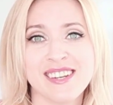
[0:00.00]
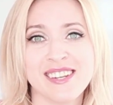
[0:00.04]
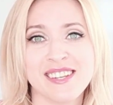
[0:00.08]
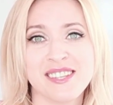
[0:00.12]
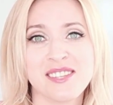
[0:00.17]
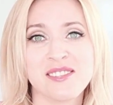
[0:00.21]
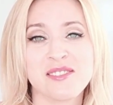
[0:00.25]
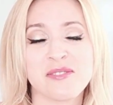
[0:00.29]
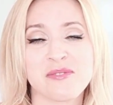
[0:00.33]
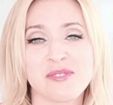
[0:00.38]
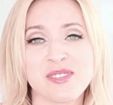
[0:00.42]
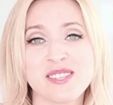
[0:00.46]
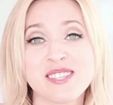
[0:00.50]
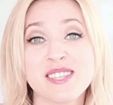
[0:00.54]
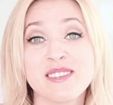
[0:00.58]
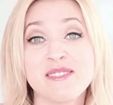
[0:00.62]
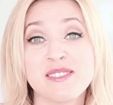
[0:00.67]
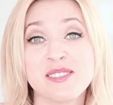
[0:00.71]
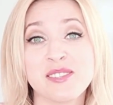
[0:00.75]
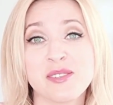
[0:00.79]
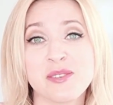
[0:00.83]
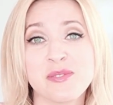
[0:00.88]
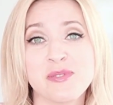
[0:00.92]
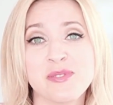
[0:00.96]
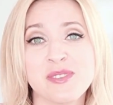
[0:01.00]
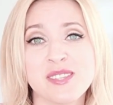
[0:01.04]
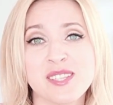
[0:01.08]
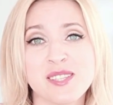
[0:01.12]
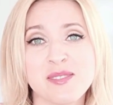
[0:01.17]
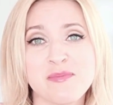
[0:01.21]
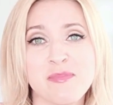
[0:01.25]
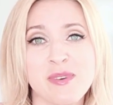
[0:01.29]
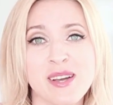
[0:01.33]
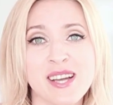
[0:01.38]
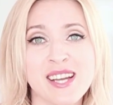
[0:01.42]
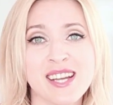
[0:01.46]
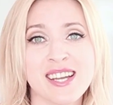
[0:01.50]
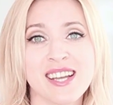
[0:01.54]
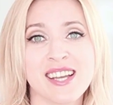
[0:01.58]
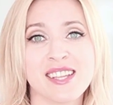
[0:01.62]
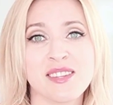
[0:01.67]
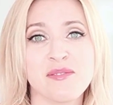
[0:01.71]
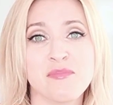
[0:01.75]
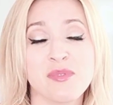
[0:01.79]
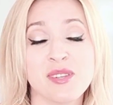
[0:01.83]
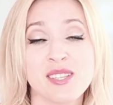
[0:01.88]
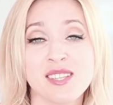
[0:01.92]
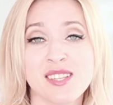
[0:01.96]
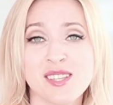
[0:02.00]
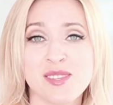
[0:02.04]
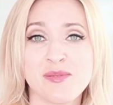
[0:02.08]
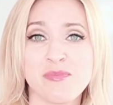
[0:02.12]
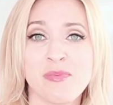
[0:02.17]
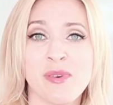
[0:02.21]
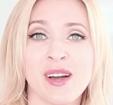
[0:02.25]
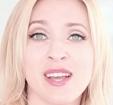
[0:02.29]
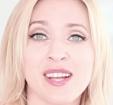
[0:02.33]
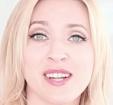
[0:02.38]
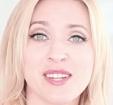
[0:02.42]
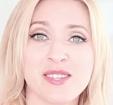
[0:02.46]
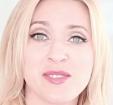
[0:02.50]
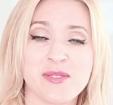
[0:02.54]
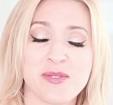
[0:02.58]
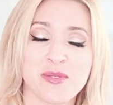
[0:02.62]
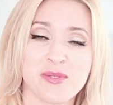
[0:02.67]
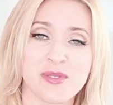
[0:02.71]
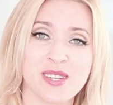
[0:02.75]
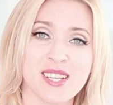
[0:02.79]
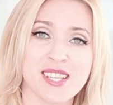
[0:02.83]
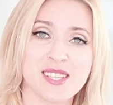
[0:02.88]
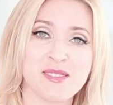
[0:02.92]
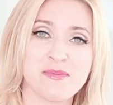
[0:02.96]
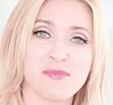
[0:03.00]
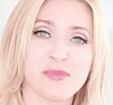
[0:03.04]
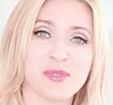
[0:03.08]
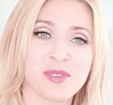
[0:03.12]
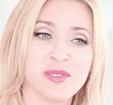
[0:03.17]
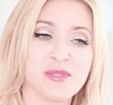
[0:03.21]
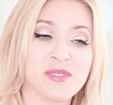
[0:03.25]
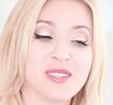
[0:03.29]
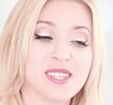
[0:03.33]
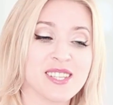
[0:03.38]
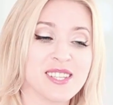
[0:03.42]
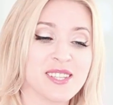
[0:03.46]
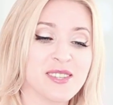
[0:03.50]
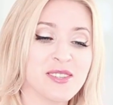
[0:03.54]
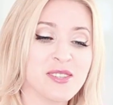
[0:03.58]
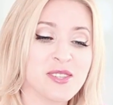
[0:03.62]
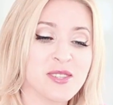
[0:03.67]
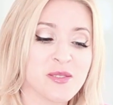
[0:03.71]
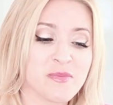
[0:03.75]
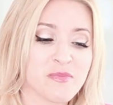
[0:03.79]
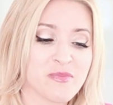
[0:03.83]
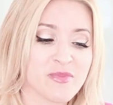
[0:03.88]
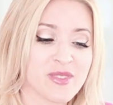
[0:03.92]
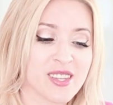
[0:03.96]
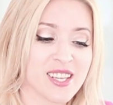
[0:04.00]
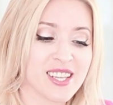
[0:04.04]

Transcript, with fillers: you know, receiving your feedback and being inspired to create more videos.